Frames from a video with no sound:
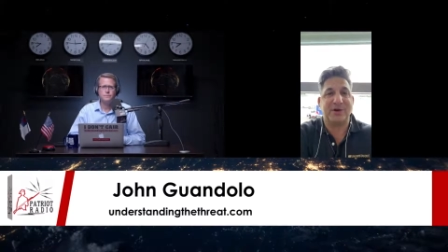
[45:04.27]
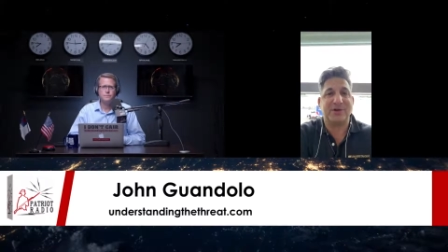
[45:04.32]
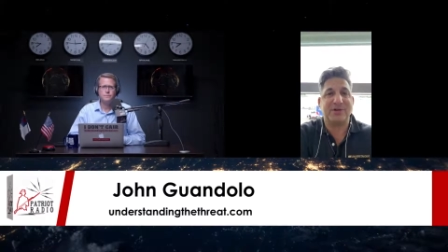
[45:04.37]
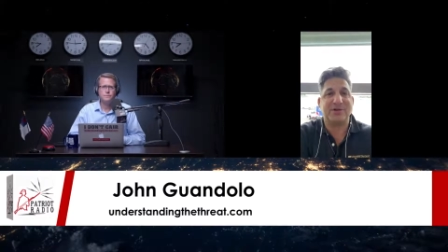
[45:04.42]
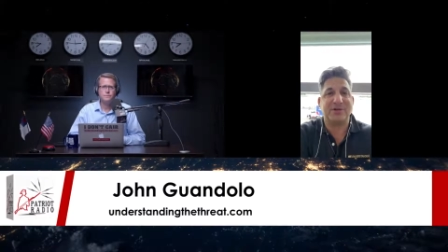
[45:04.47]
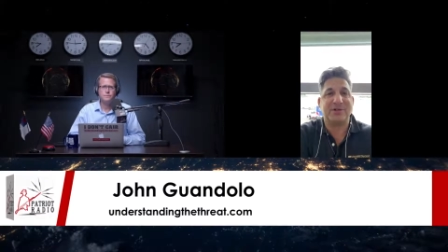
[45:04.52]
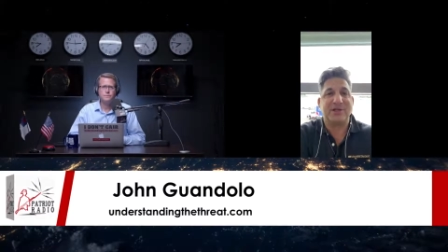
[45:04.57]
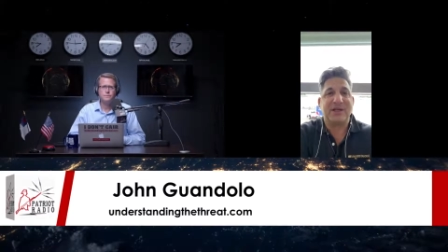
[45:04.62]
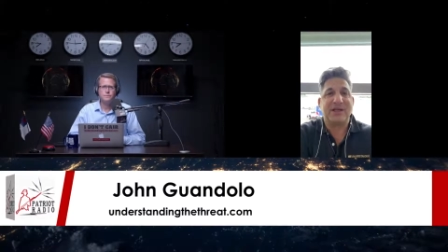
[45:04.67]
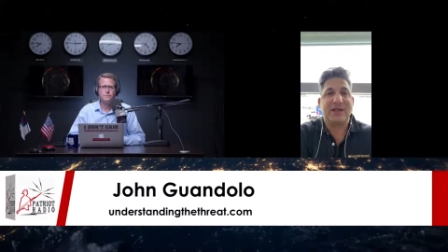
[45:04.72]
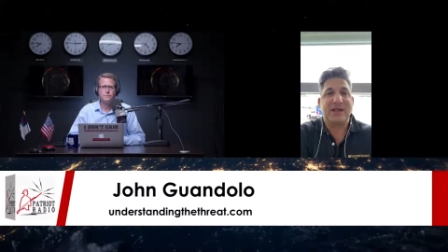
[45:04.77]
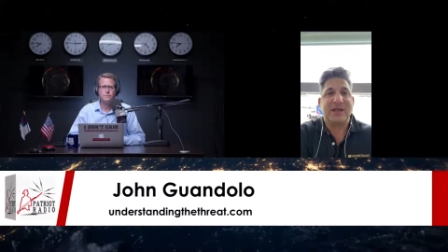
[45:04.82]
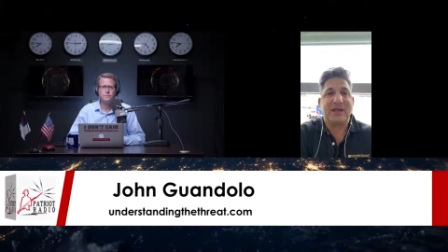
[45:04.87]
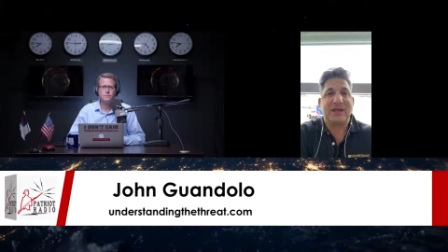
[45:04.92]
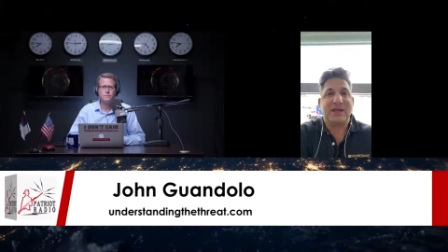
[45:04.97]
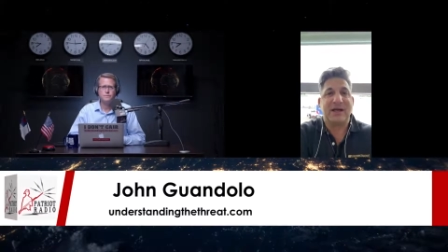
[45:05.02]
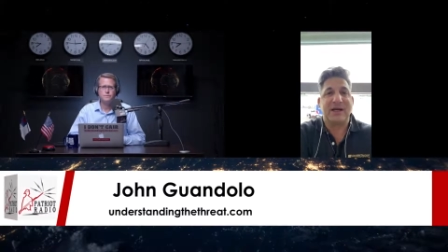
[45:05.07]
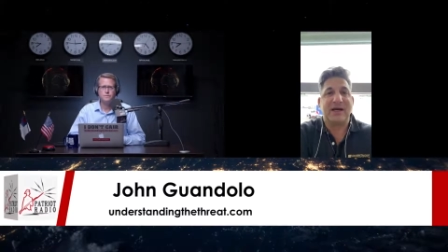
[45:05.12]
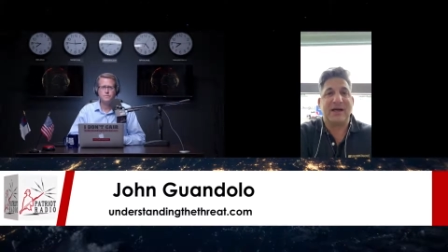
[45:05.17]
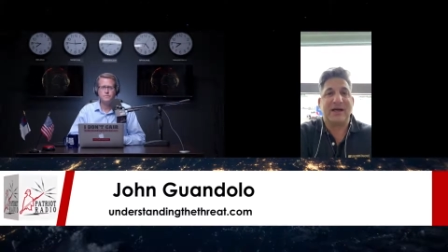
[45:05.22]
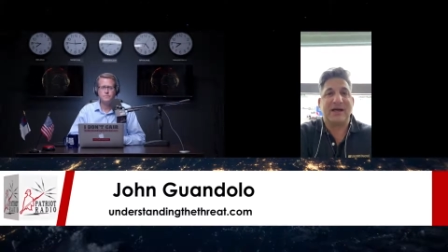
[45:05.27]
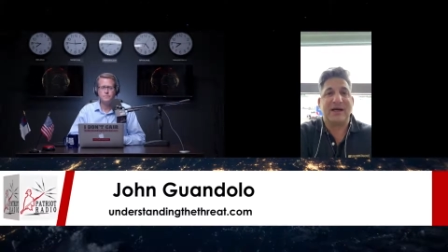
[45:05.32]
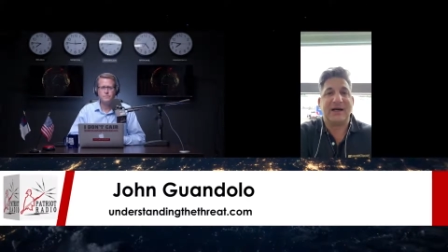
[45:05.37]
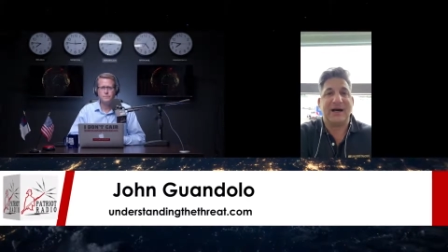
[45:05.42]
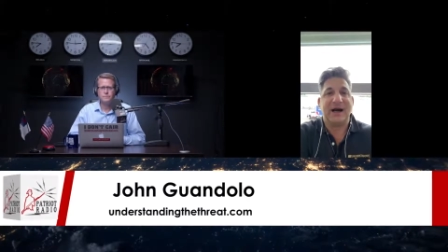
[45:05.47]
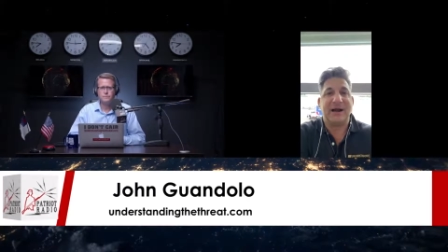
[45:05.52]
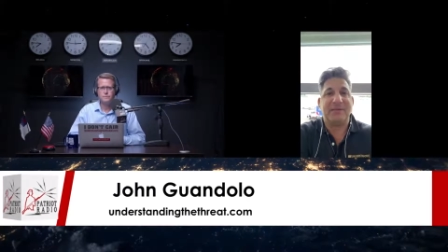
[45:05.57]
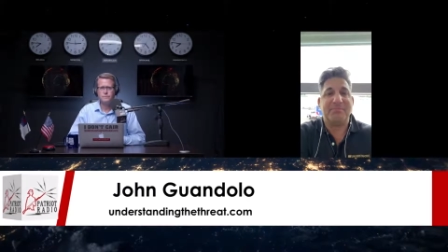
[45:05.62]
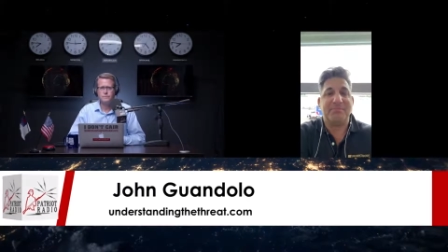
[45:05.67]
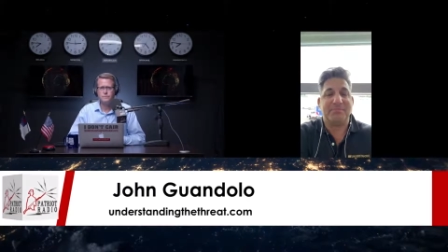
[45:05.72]
of those,
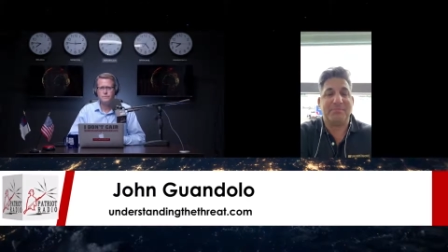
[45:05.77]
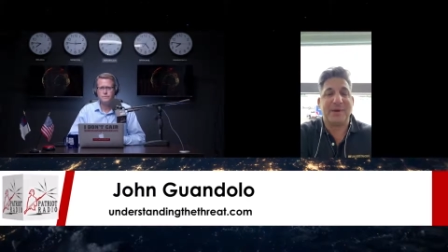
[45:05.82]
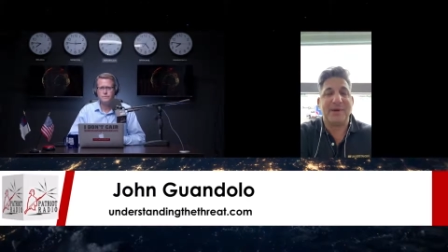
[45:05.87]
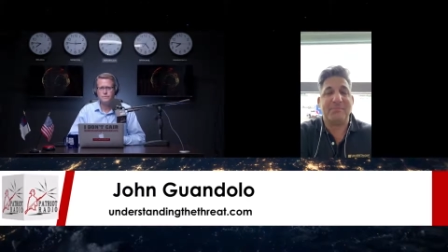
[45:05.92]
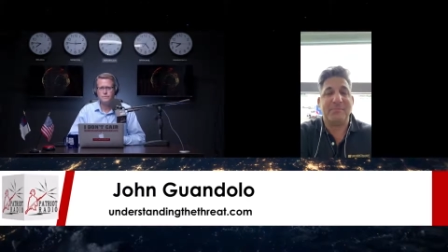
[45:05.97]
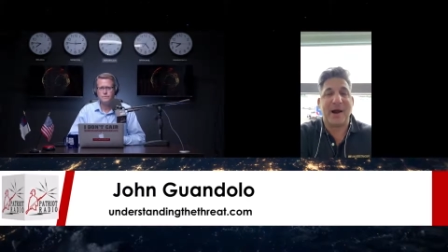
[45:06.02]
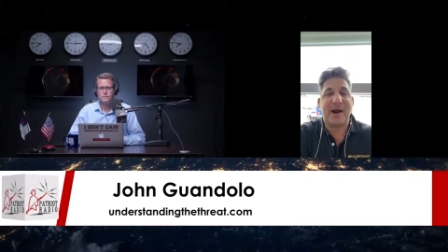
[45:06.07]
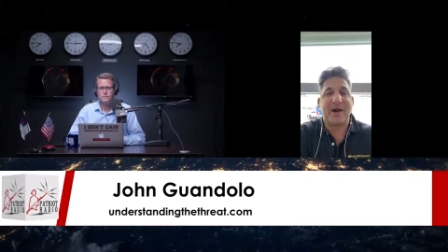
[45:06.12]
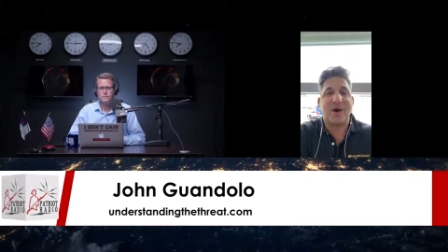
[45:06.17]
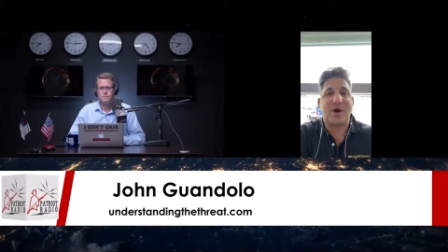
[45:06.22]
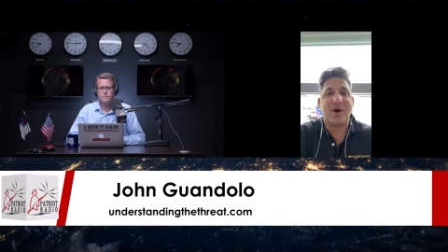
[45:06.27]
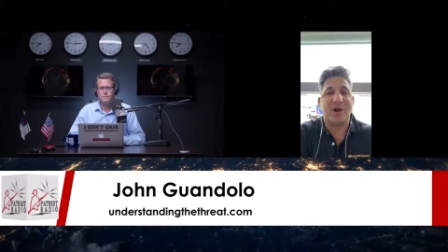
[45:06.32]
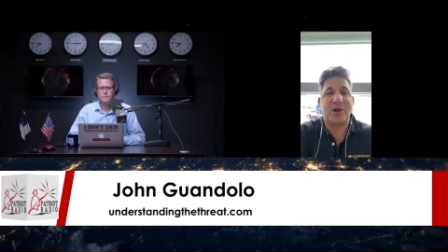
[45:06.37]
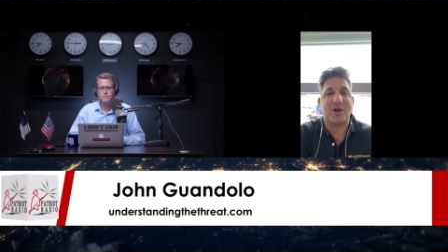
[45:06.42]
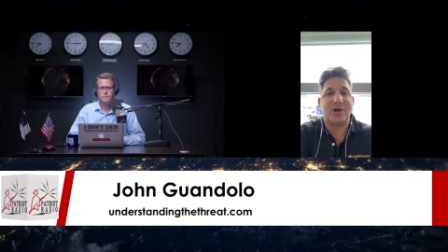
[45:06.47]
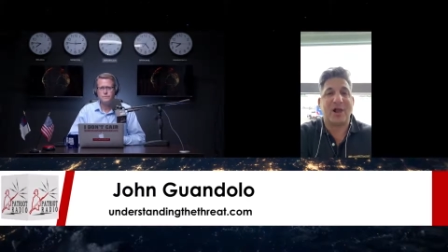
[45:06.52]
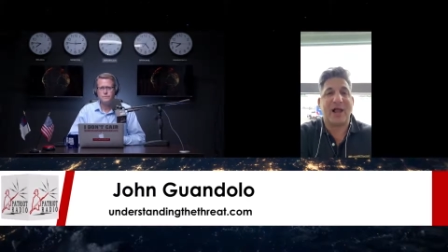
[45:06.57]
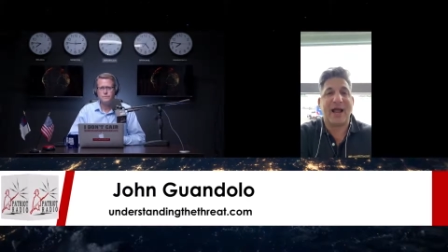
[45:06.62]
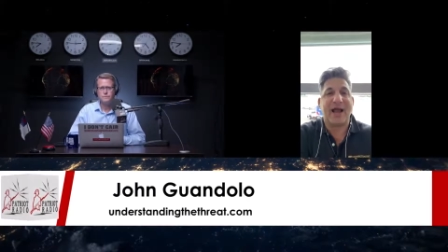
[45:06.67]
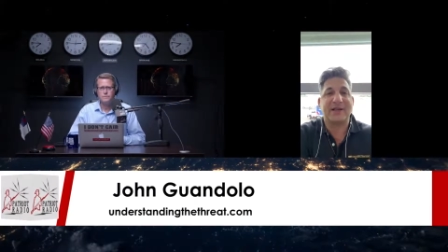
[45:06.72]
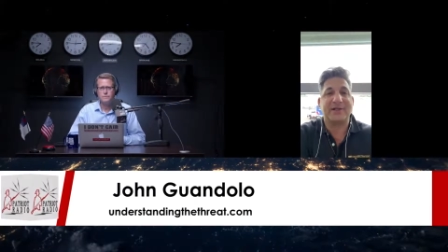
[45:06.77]
in my article,